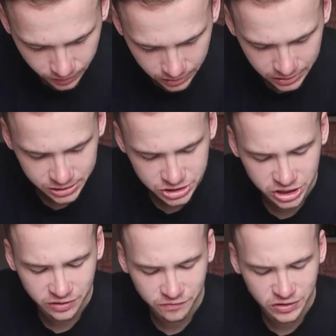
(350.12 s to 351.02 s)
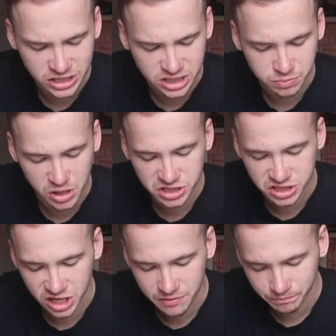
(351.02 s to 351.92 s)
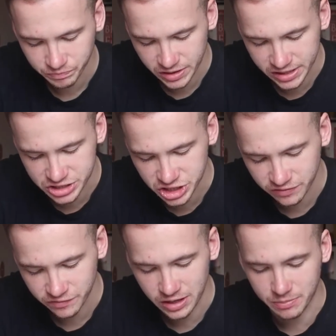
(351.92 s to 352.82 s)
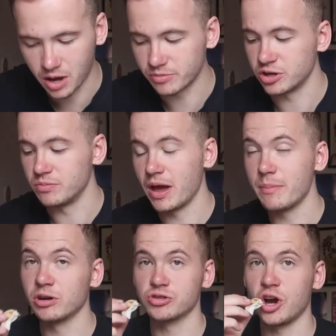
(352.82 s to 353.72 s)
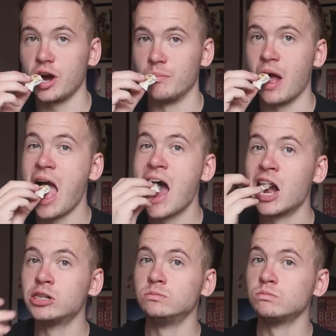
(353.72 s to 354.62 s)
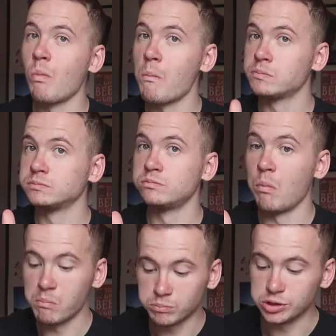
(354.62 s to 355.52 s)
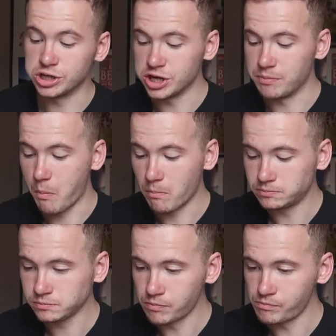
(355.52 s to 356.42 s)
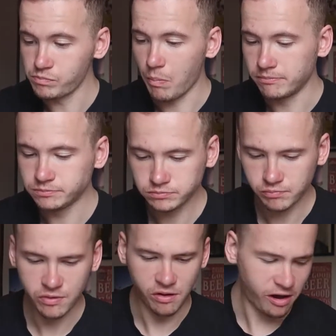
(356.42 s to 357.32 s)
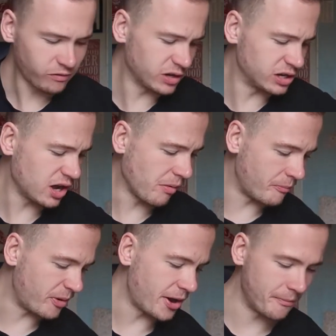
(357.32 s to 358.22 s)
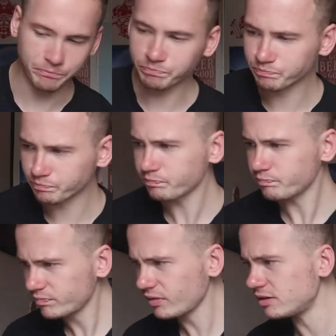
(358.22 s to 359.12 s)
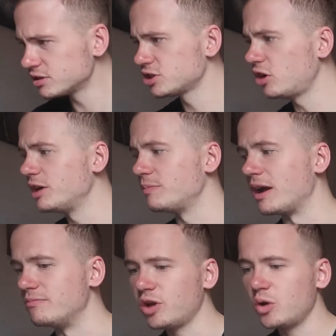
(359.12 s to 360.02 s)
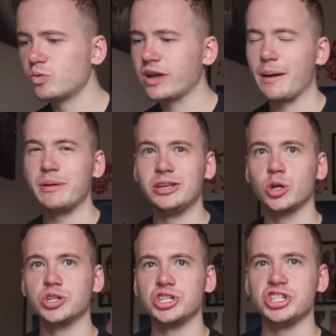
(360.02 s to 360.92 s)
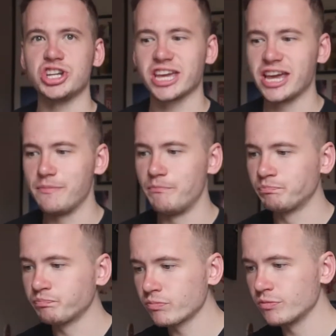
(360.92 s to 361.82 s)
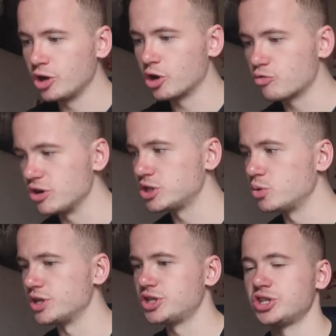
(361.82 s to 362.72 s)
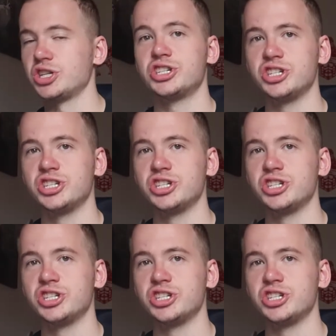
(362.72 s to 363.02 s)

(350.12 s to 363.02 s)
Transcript: uh, chicken fillet spicy and chicken fillet barbecue. Maybe I'll try them. Pretty good. Oh, really good. Wow. Solid, mate. No gammy, dodgy chicken. No bristle. It's just an